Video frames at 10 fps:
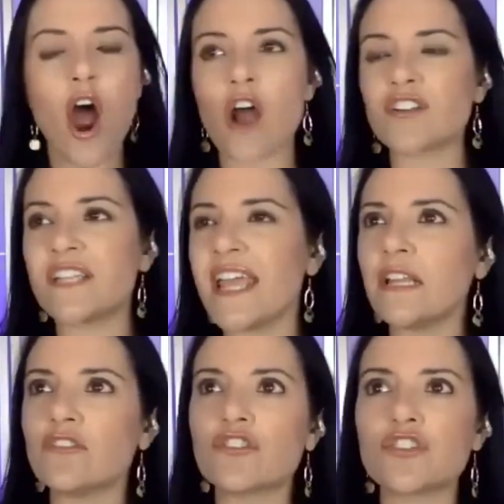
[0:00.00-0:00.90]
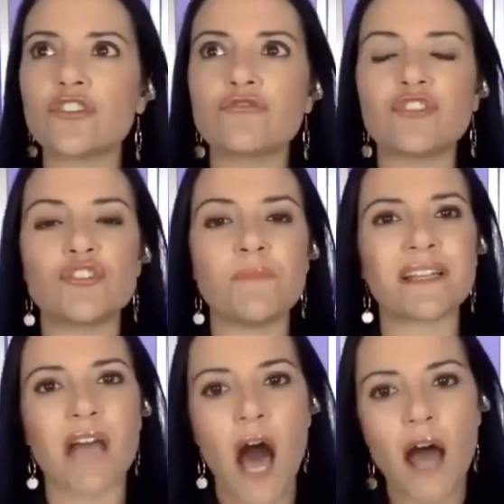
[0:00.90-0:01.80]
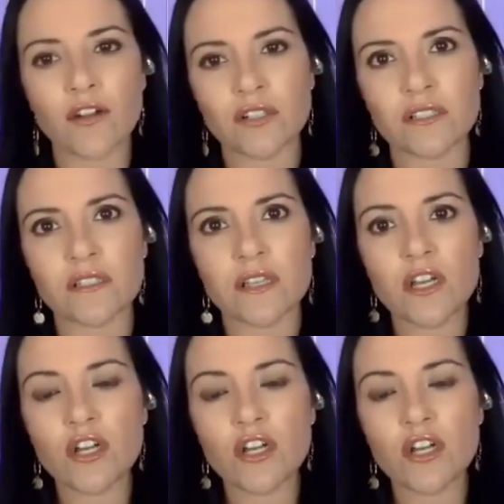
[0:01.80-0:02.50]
are taking their children to McDonald's